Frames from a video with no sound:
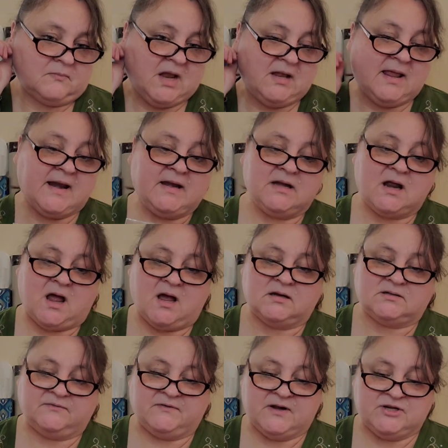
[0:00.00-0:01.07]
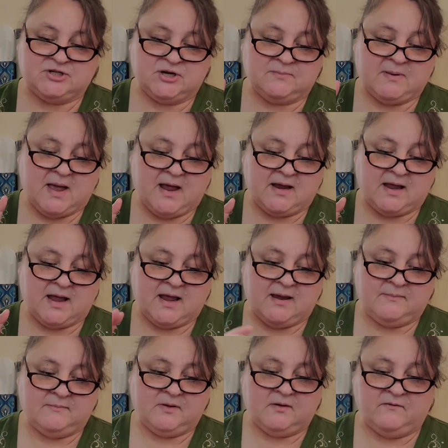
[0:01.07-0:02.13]
Lady Dot finishing pack
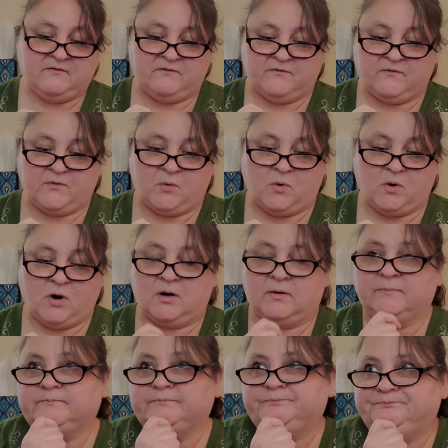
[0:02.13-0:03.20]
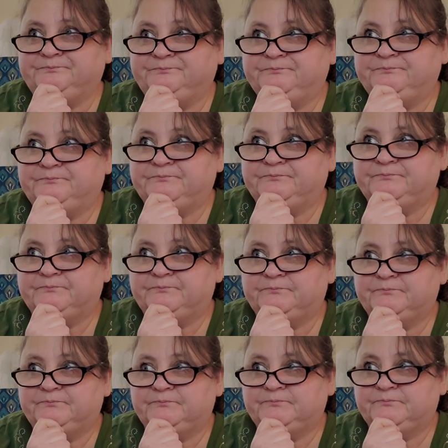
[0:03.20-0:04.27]
came for
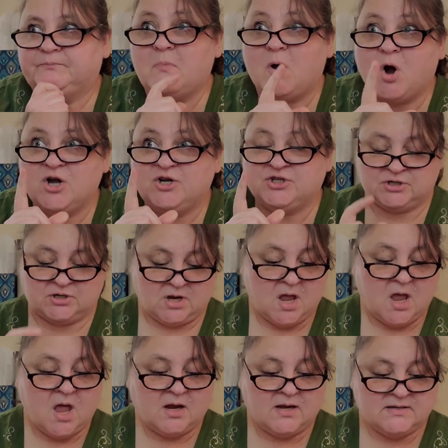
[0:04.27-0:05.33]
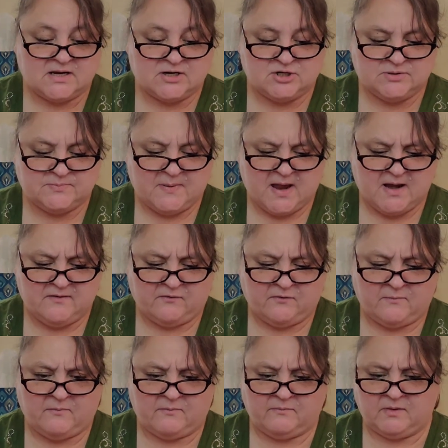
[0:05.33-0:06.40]
March because I just paid for
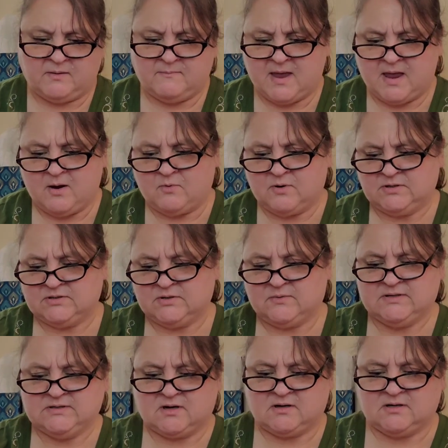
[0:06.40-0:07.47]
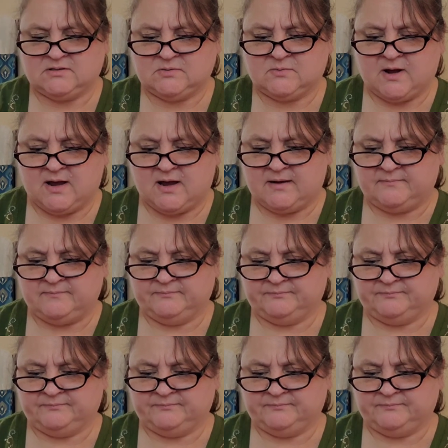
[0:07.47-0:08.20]
the May one, so it's on its way.